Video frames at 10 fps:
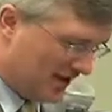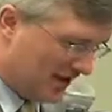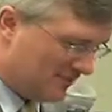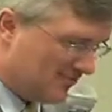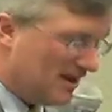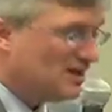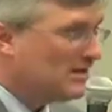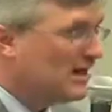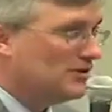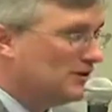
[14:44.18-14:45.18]
um,
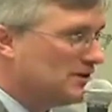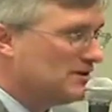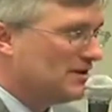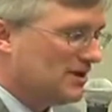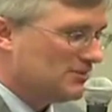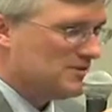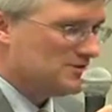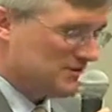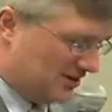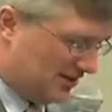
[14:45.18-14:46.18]
not only uh,
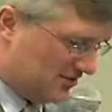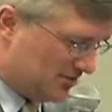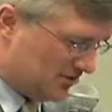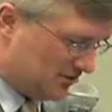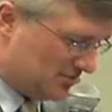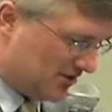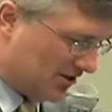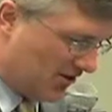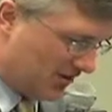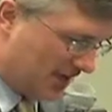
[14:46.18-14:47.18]
recent, in recent years, but
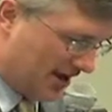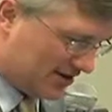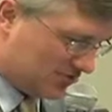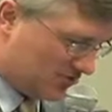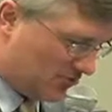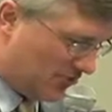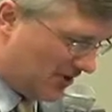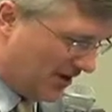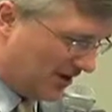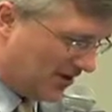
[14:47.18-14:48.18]
going back
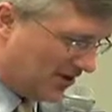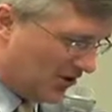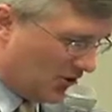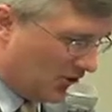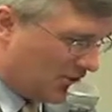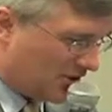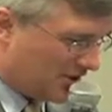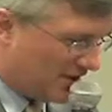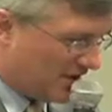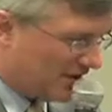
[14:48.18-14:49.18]
to uh,
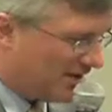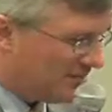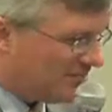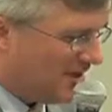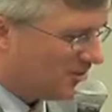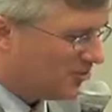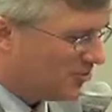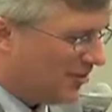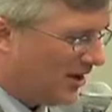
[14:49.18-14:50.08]
work that got him honored